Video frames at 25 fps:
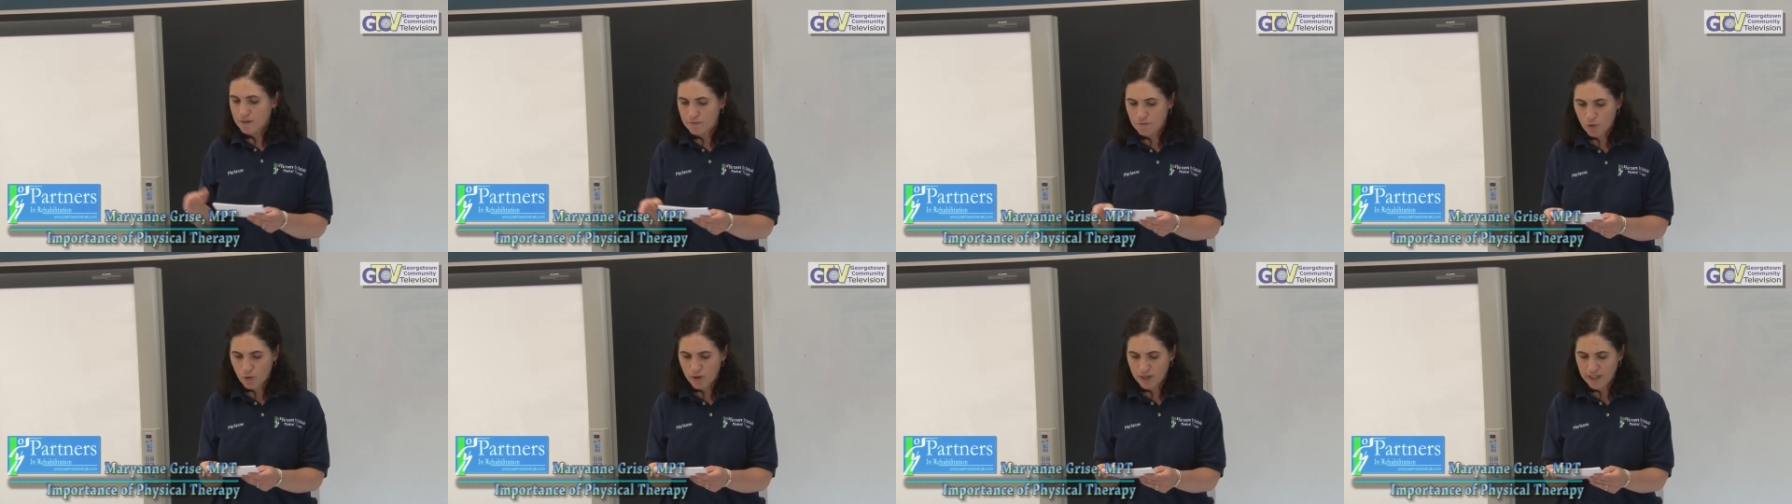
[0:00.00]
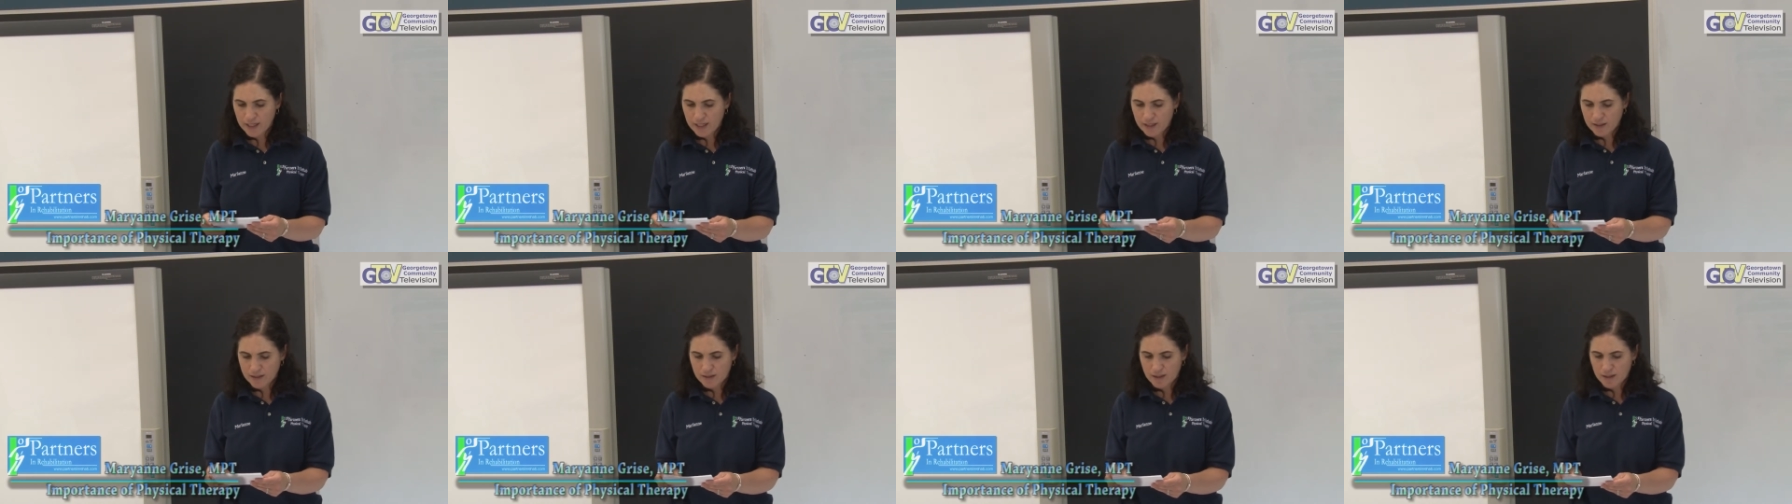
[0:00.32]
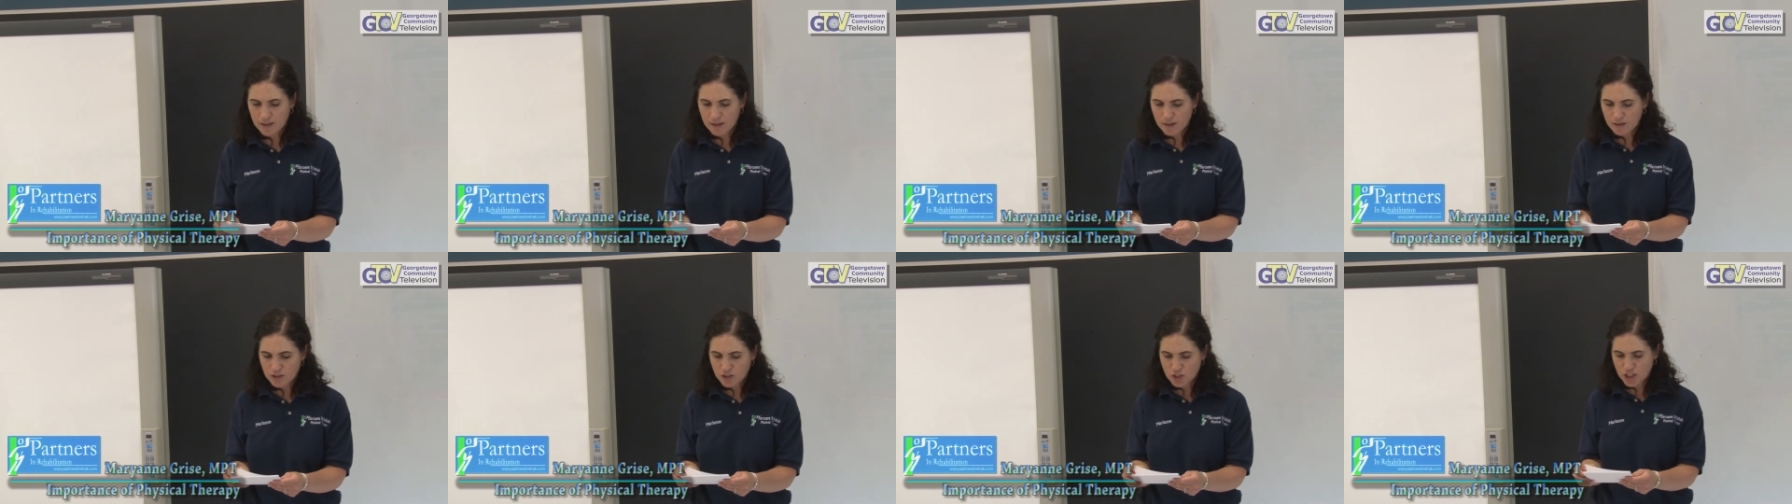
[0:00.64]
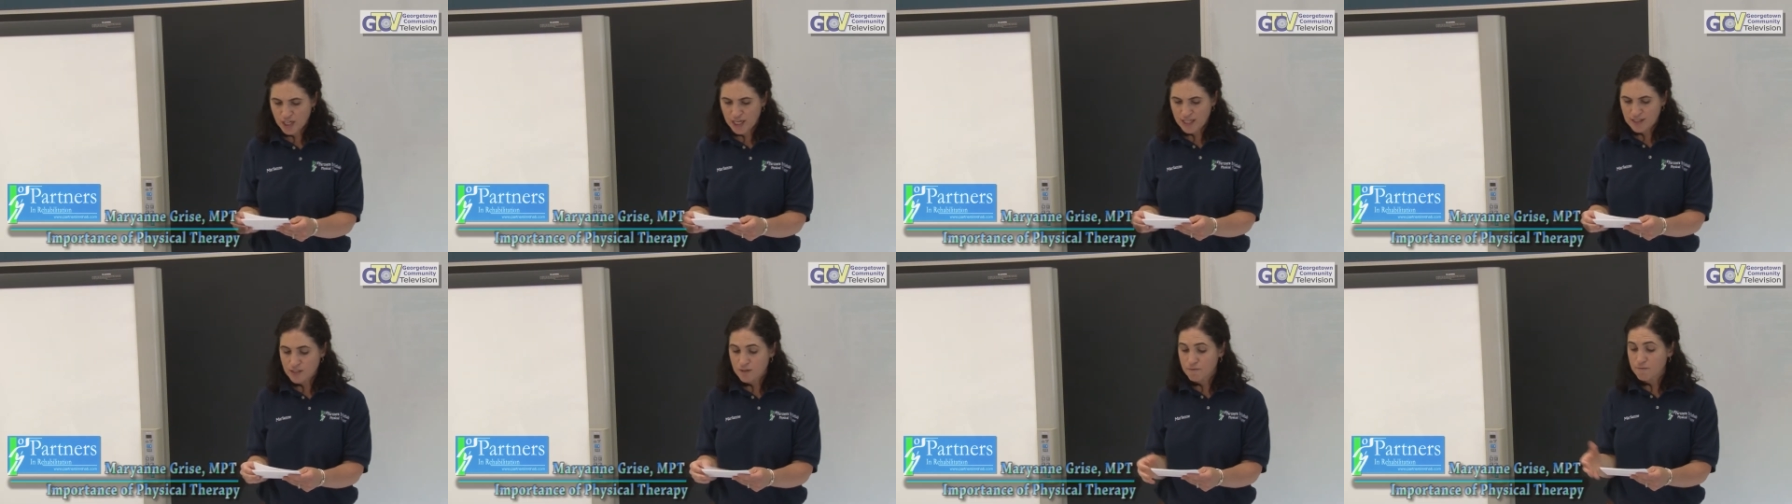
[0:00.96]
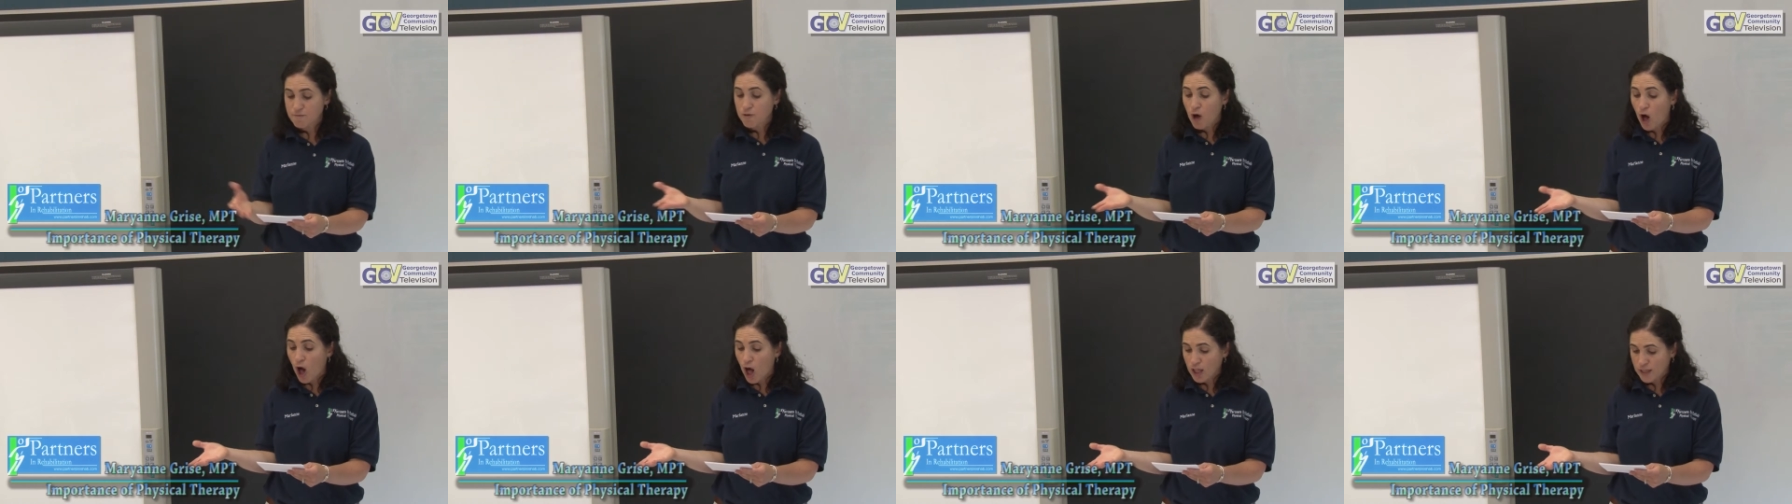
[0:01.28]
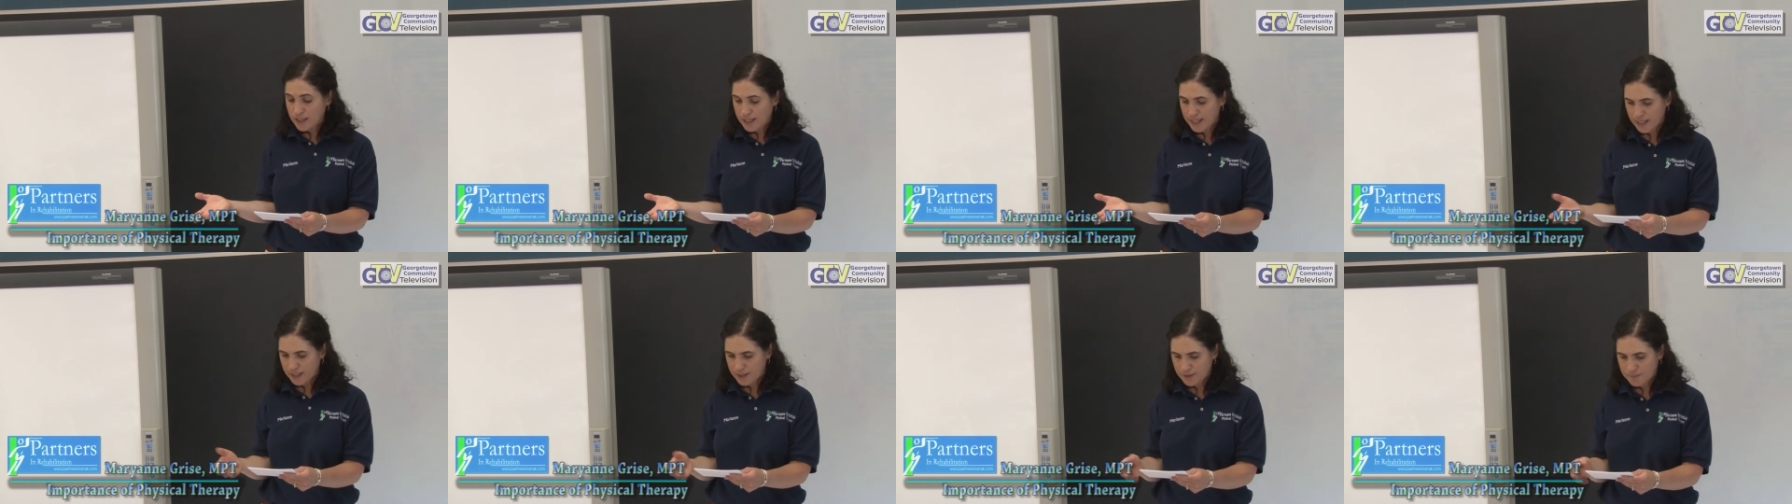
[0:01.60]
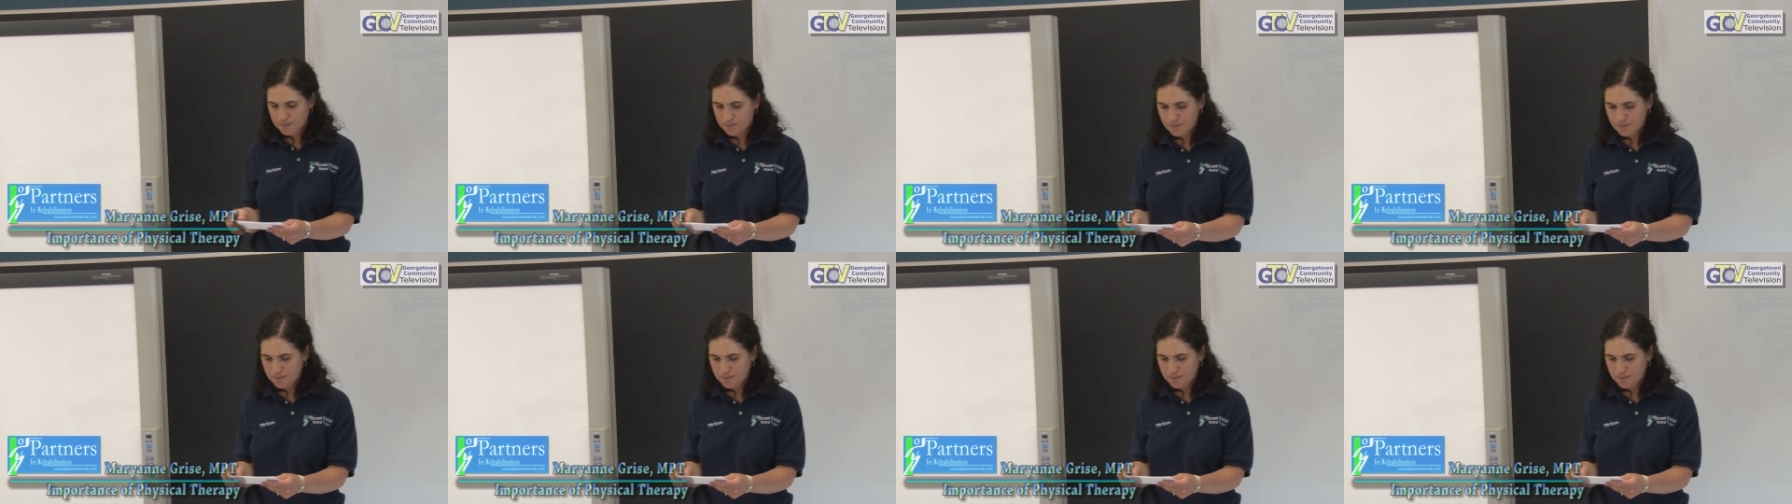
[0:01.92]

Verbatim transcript: avoiding uh, chance of falling.